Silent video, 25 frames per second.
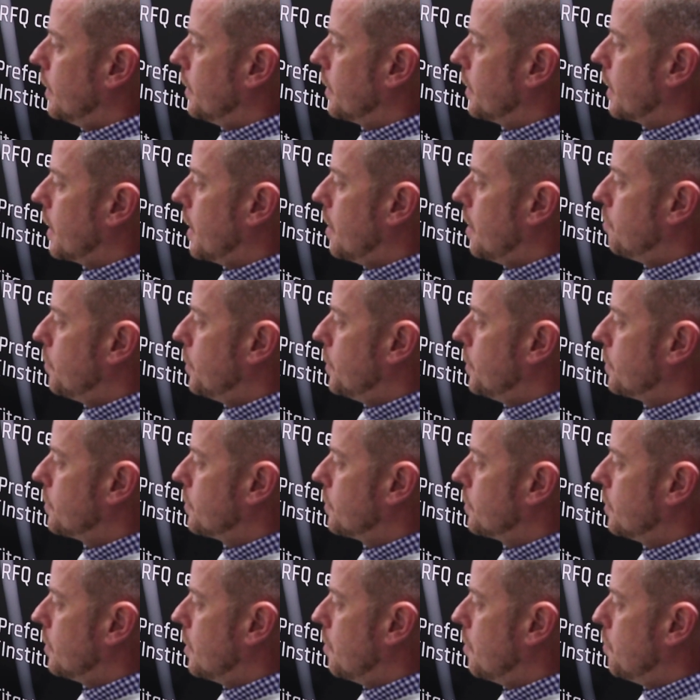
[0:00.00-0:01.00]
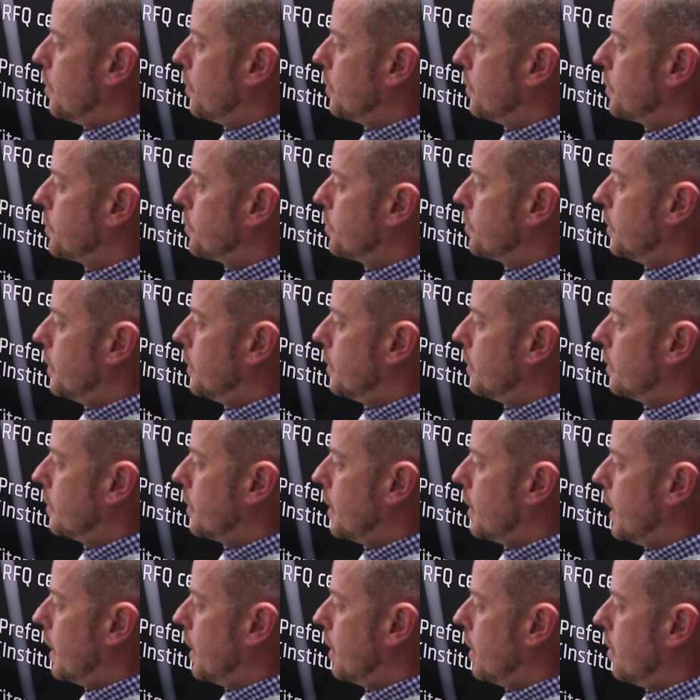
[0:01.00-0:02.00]
and the cameras are
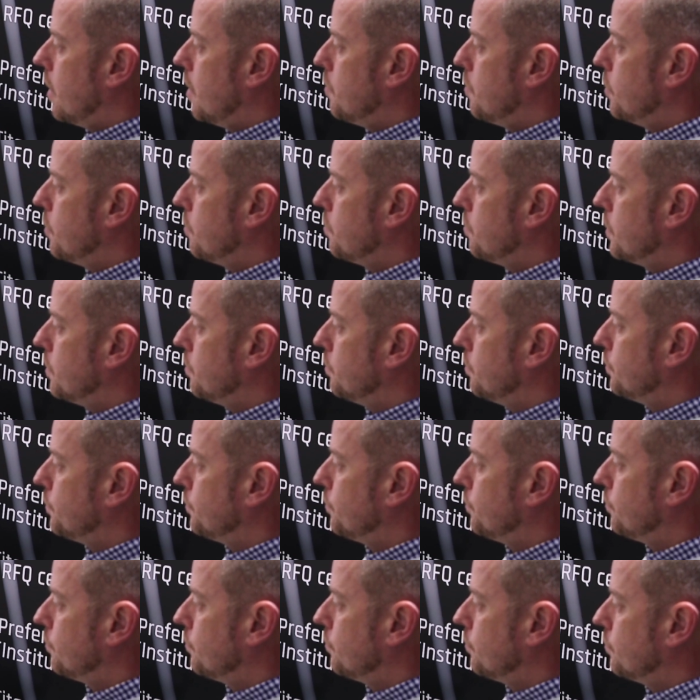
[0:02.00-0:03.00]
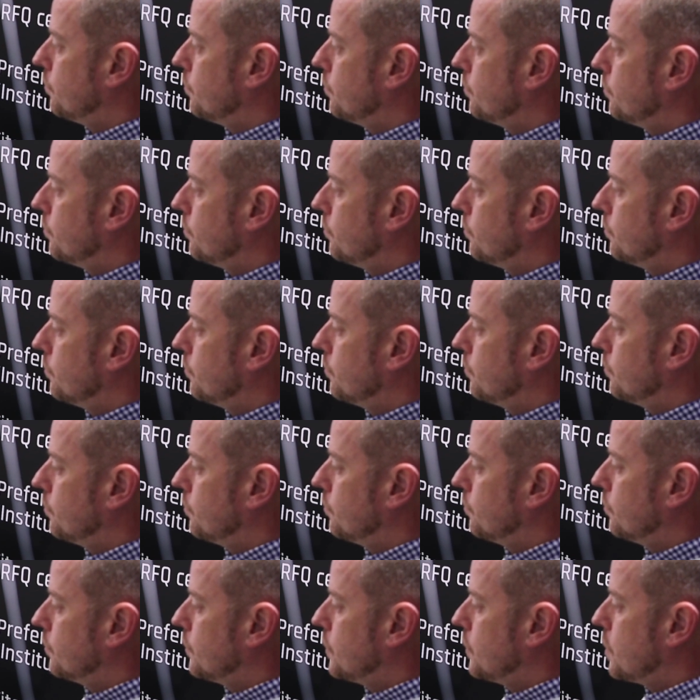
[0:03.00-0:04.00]
monitoring our eye movement
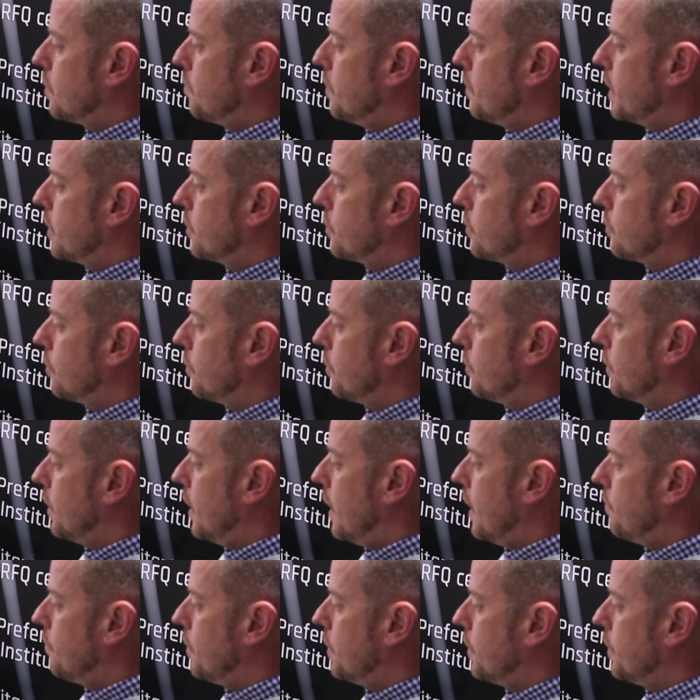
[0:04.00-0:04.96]
to make sure that